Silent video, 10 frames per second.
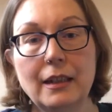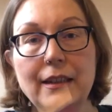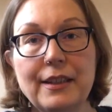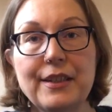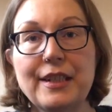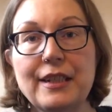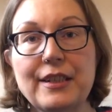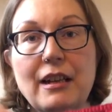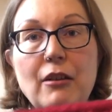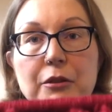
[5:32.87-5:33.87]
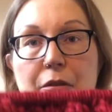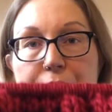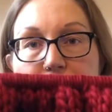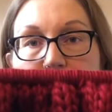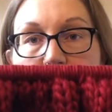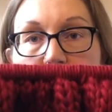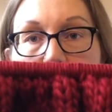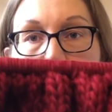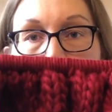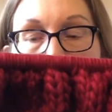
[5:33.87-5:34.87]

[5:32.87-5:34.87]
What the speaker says: this is how it looks right now,